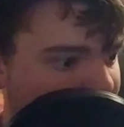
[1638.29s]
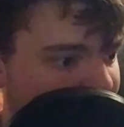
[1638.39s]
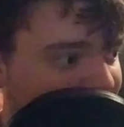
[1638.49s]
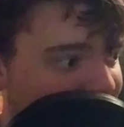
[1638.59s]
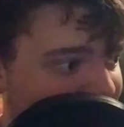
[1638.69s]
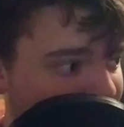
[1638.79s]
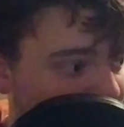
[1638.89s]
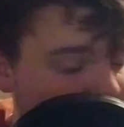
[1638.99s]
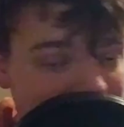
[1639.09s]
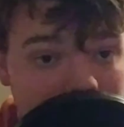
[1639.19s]

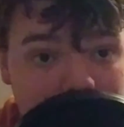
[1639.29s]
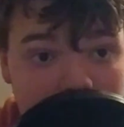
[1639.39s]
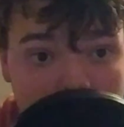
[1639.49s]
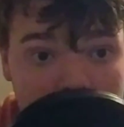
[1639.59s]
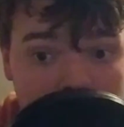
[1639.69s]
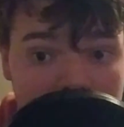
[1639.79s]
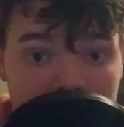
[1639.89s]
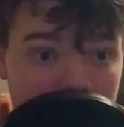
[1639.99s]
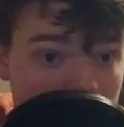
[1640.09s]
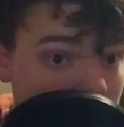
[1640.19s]
And if you are
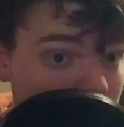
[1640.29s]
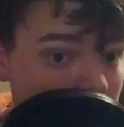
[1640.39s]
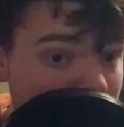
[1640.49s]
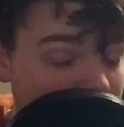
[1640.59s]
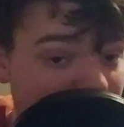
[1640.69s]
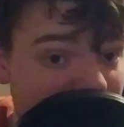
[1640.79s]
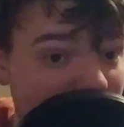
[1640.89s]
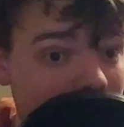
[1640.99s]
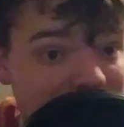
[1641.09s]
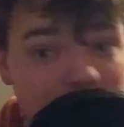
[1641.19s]
new to the
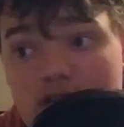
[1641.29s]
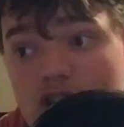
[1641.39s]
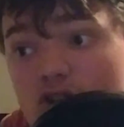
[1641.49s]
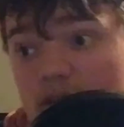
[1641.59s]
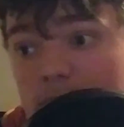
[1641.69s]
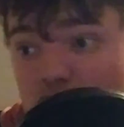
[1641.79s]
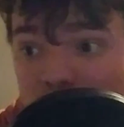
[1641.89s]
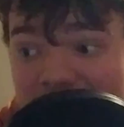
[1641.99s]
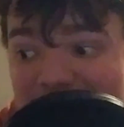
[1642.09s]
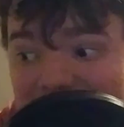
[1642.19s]
channel, make sure that you
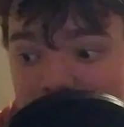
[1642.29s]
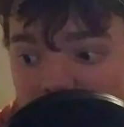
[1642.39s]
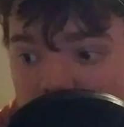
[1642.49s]
subscribe